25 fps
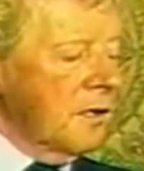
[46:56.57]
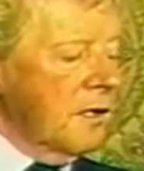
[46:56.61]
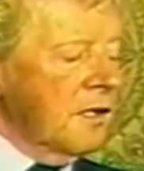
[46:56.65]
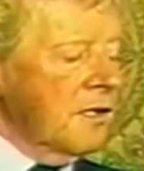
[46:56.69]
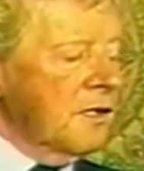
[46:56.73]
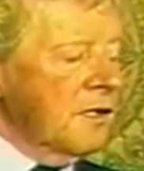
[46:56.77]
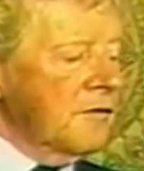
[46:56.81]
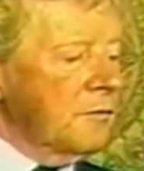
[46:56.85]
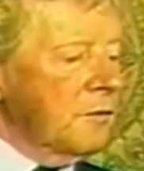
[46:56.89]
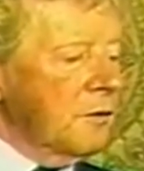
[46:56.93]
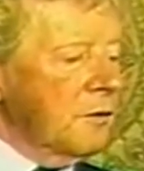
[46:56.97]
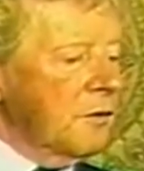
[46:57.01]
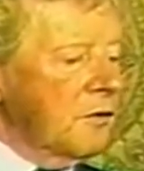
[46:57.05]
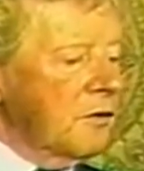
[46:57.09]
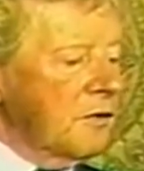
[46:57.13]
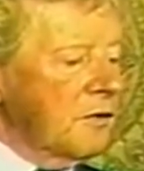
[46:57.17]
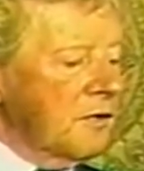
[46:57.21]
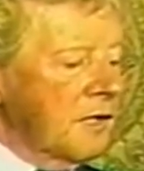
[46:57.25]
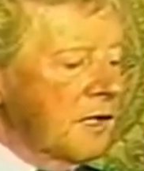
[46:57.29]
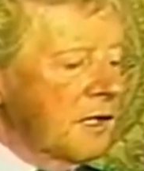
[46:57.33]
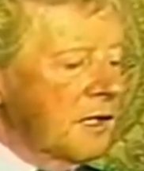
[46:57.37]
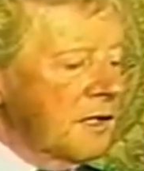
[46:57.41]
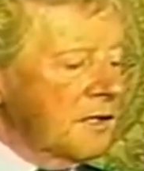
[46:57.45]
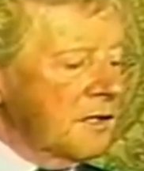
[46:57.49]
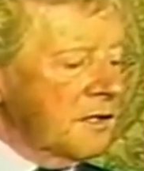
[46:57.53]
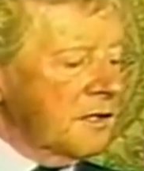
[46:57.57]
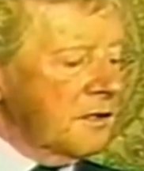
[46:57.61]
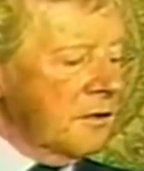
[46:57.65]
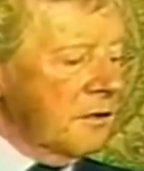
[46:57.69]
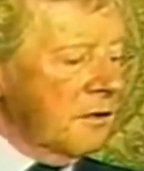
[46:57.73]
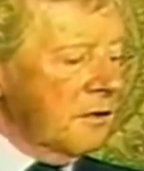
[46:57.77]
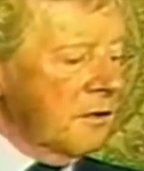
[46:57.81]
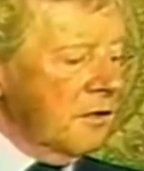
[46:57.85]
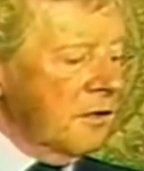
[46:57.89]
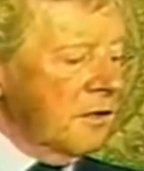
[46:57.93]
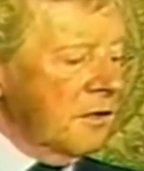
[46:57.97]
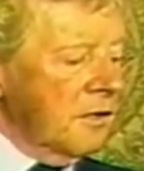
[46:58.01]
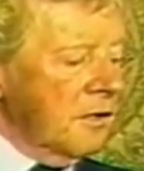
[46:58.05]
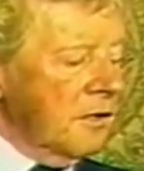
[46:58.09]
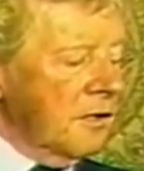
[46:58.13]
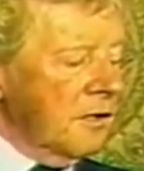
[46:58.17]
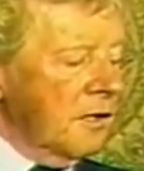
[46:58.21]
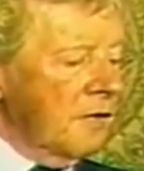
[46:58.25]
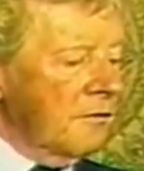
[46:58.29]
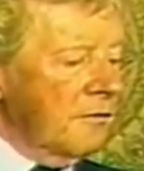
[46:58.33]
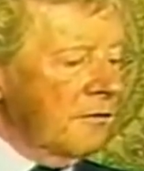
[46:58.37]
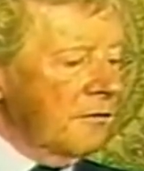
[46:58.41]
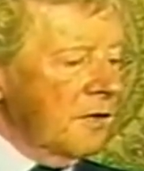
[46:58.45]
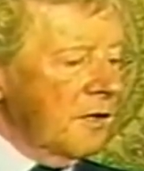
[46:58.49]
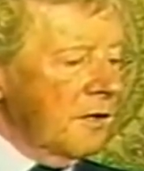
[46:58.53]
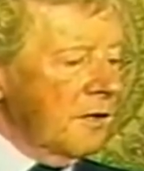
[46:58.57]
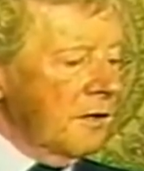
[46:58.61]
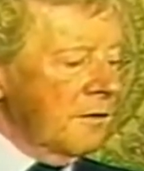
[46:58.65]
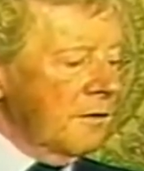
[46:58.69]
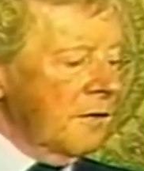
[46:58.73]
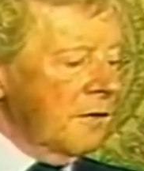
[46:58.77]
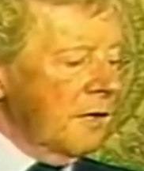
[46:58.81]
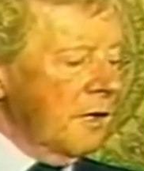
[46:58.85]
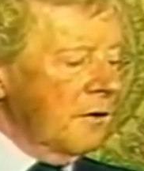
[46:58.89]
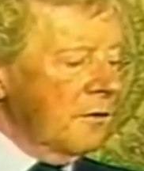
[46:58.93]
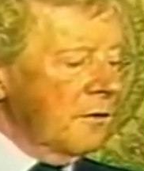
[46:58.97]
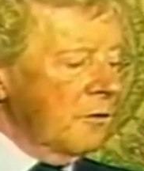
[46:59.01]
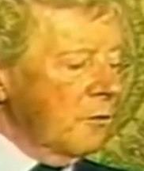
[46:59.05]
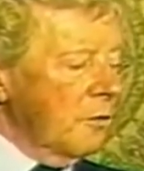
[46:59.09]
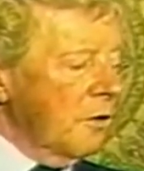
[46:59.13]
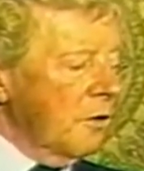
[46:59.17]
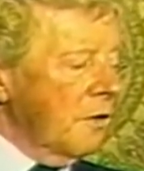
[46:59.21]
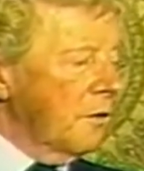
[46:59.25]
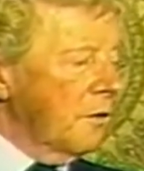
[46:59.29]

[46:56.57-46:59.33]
and if we got cases early enough, then